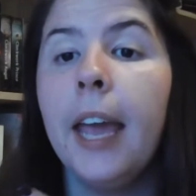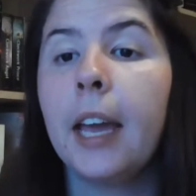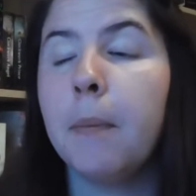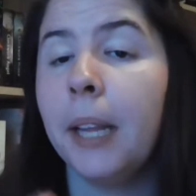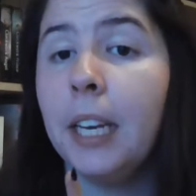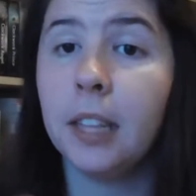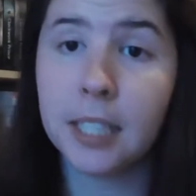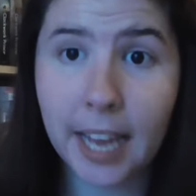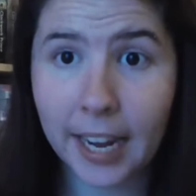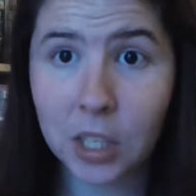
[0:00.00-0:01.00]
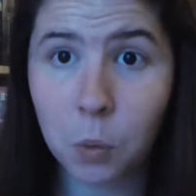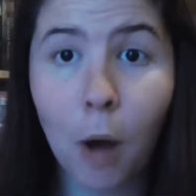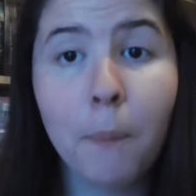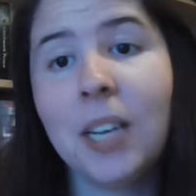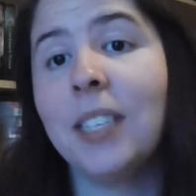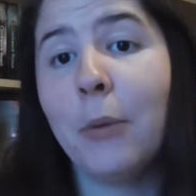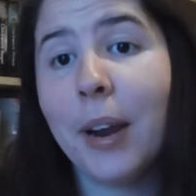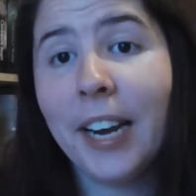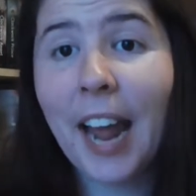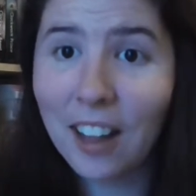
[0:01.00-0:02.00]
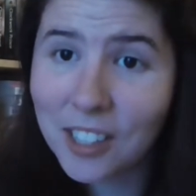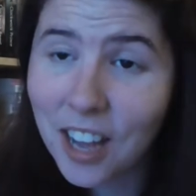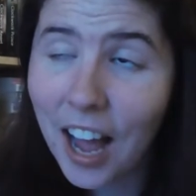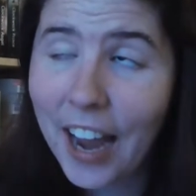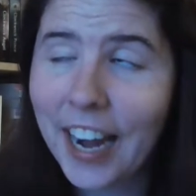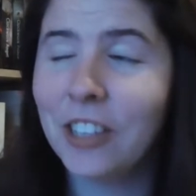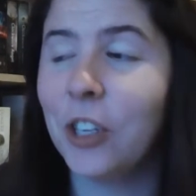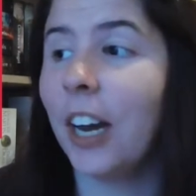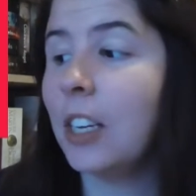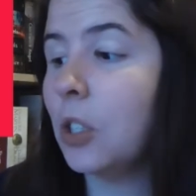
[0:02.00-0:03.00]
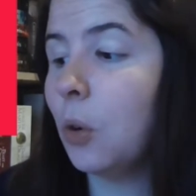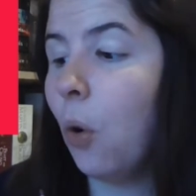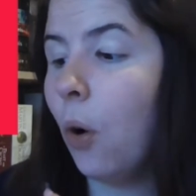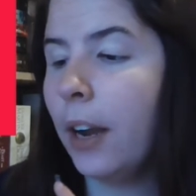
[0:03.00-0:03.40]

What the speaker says: It completed the setting swap because I read it outside, as you guys saw.